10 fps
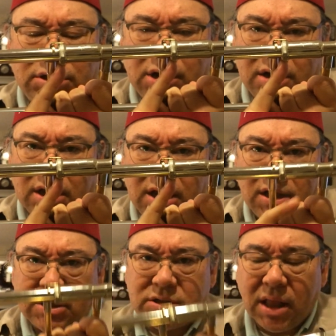start to
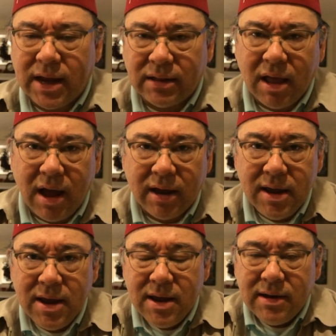hit the slide lock.
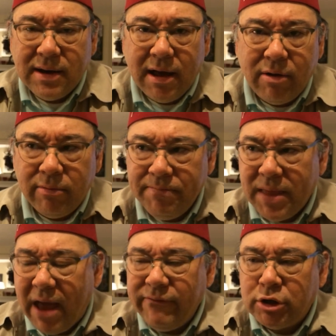Now,
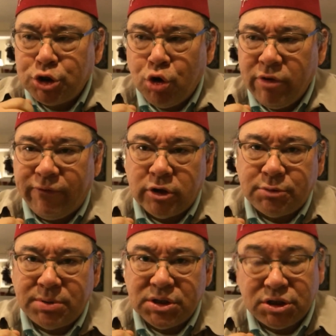having a shorter
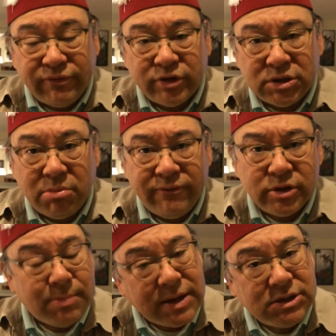first position for some of
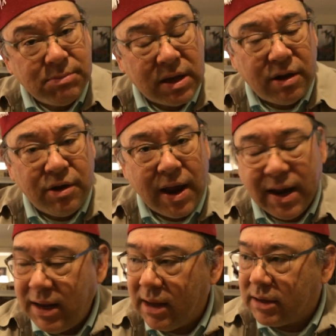us might seem like a good
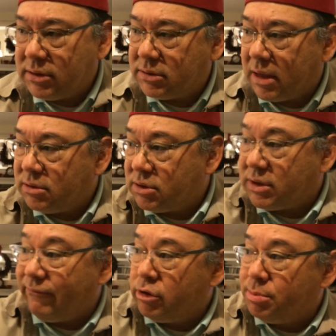idea because then
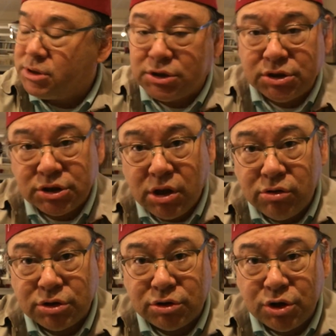seventh position is
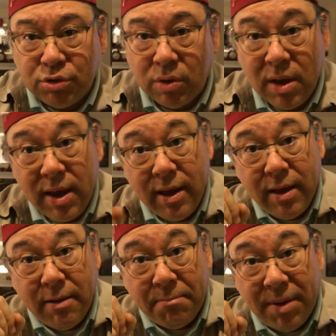closer too.
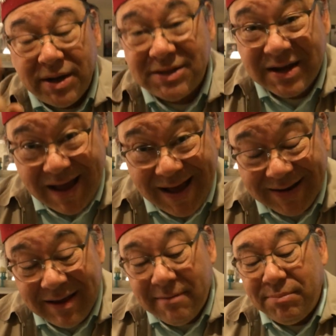But it's
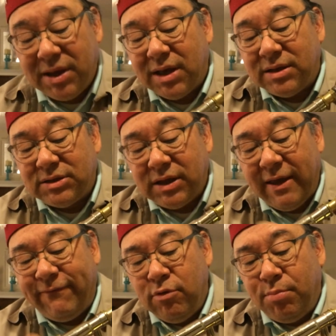not because
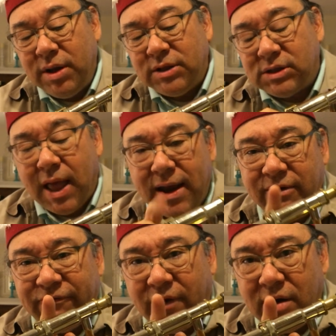if you bring the slide
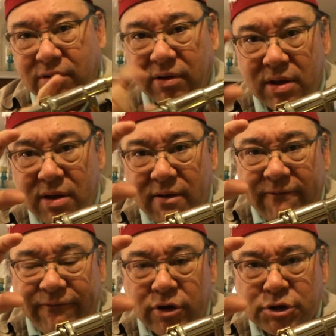in farther,
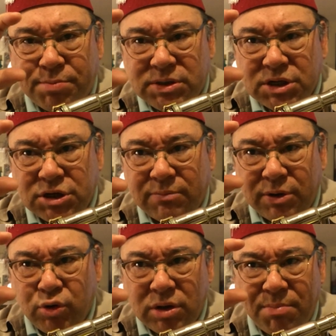first position
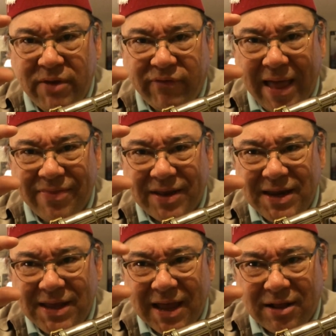between the B flat and the
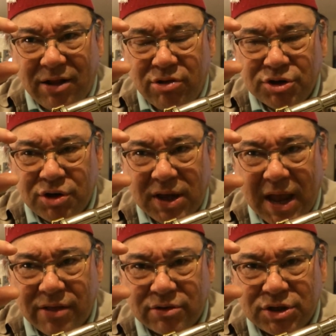D get closer
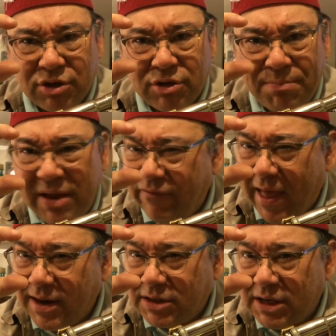together. So the B
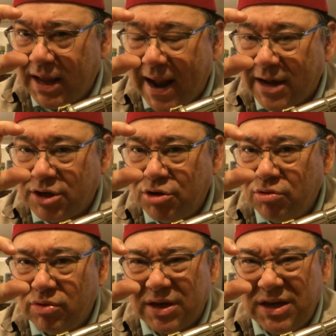flat doesn't get out of
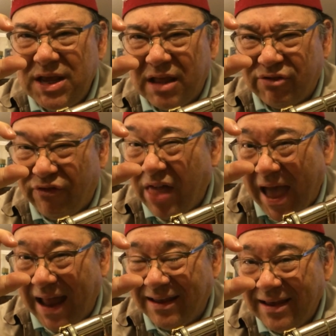tune, the D gets
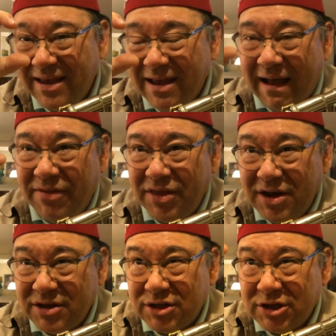flat. And then the
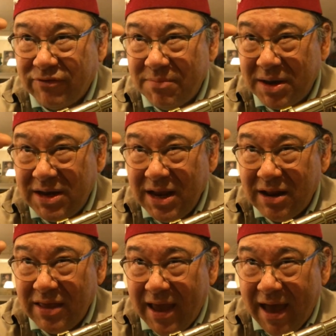distance from the D
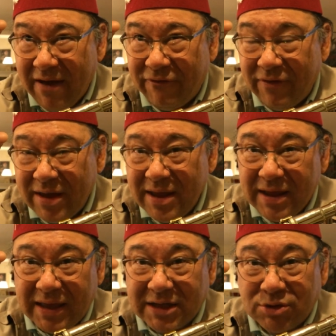to the F
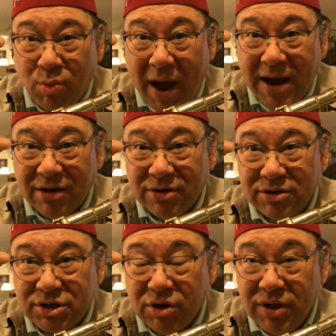gets
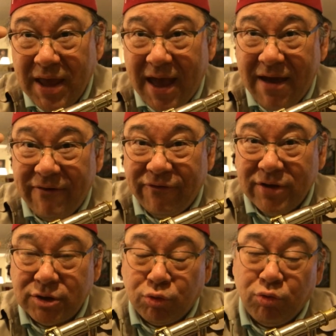wider, so the F
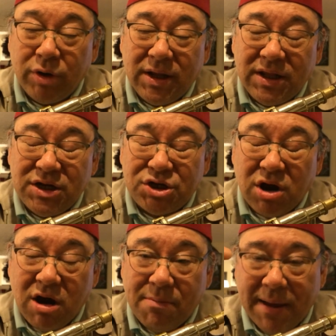is really
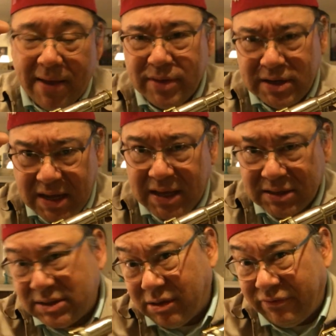sharp and the D
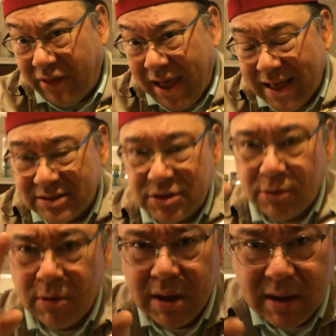is still flat.
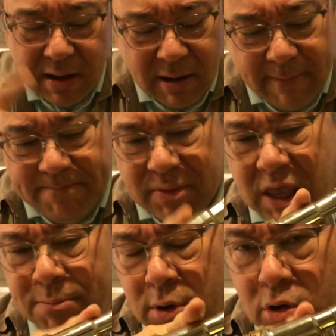So
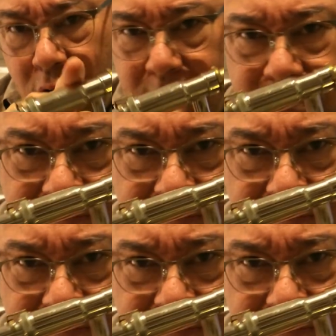keep your chord